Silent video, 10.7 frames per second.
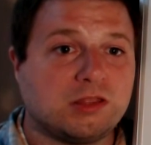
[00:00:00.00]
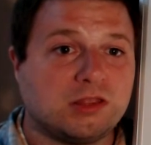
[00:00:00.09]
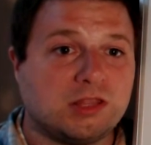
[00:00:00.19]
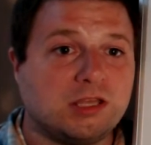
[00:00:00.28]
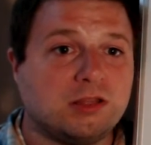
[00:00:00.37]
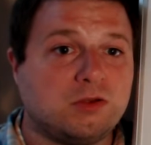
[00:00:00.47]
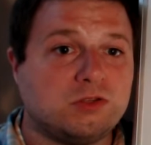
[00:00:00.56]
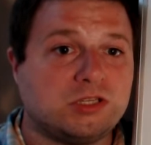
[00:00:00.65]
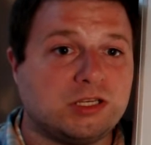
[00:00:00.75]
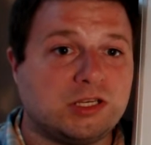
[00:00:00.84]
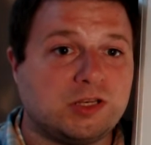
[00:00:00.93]

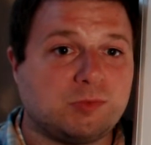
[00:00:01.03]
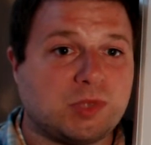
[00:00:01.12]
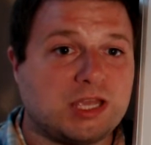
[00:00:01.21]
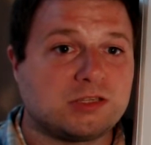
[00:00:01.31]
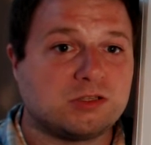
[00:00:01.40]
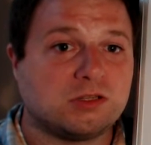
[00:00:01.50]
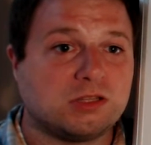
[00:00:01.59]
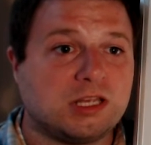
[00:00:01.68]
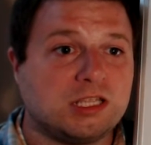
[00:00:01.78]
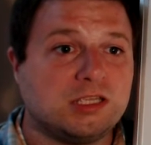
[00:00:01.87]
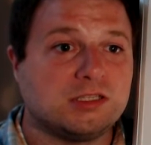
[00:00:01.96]
theologian and pastor that
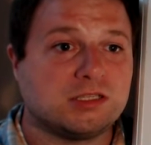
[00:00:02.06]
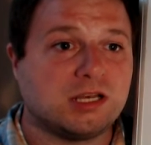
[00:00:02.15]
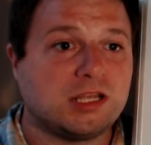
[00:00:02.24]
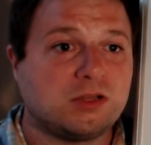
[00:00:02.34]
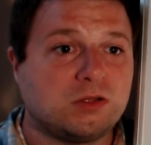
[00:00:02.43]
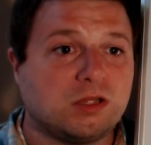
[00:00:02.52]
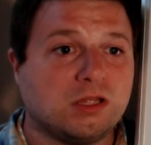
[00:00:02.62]
he is now